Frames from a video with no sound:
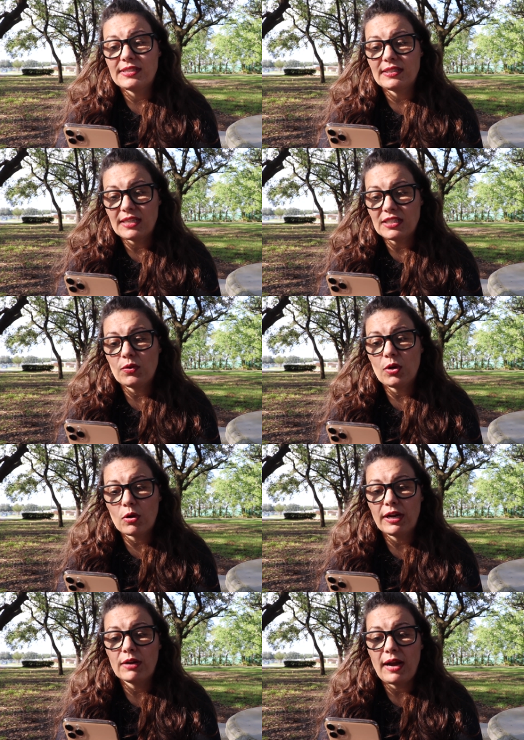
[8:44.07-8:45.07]
successful
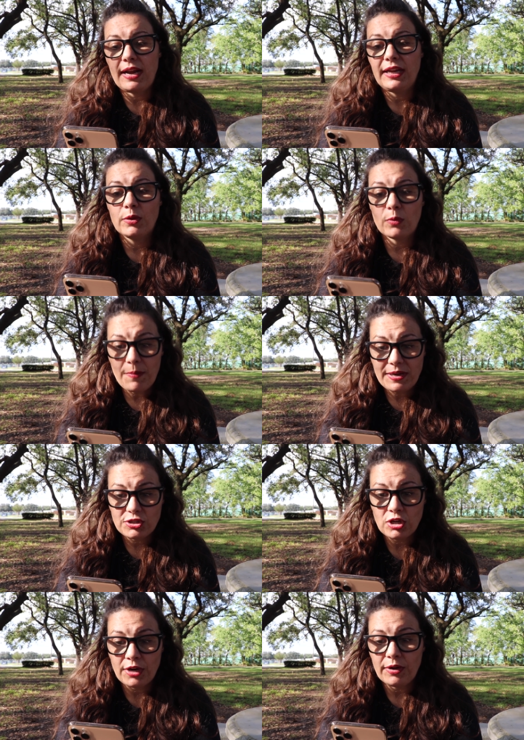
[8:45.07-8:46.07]
career writing in the romance
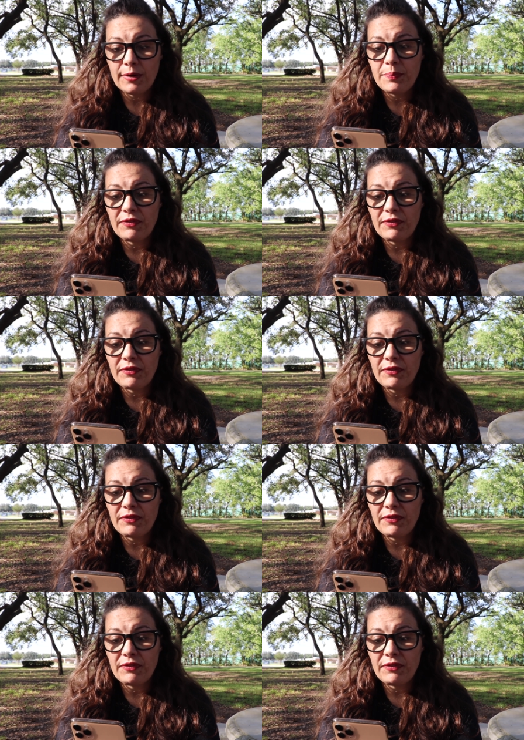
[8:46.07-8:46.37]
genre.